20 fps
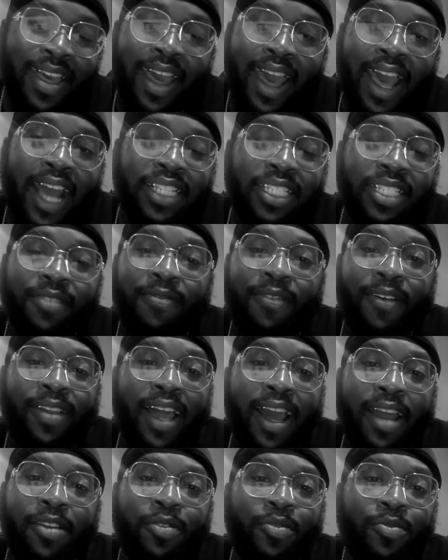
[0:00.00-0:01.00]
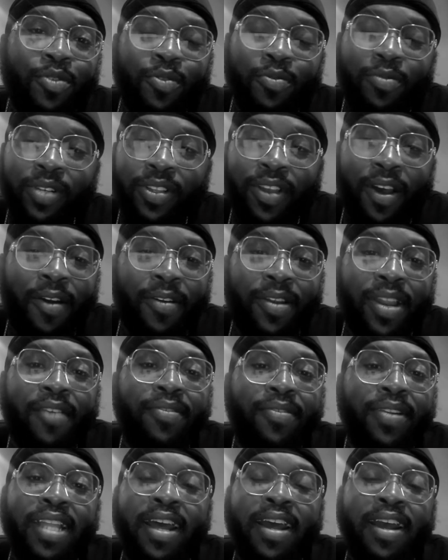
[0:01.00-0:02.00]
I just felt like doo-doo was on
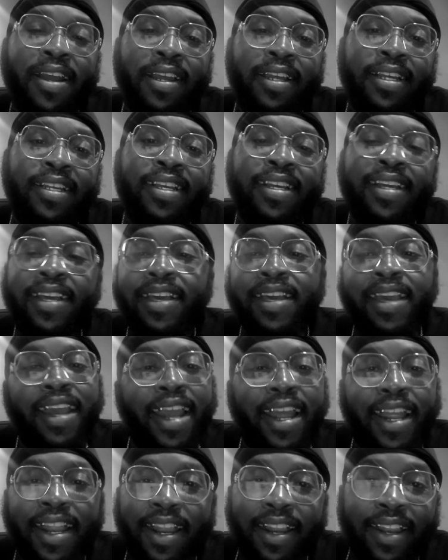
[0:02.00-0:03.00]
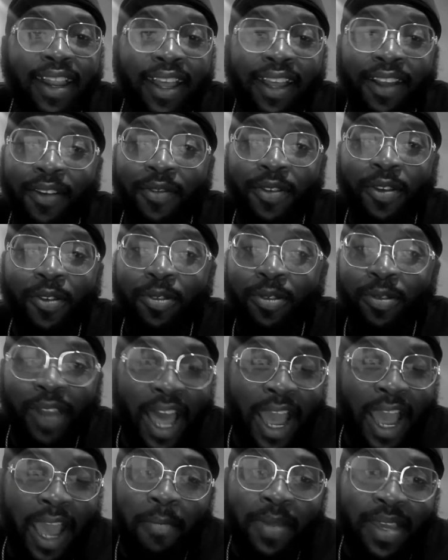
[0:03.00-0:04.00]
everything. And if you
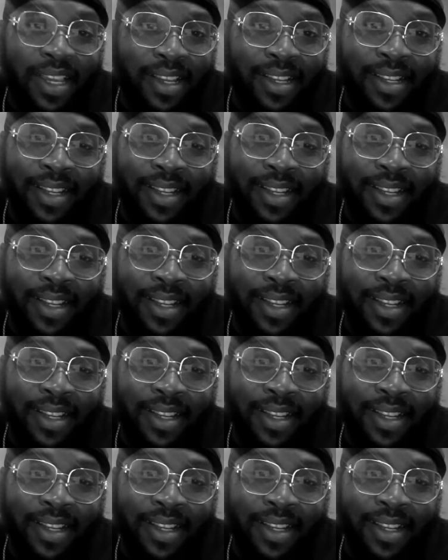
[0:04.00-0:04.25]
like me,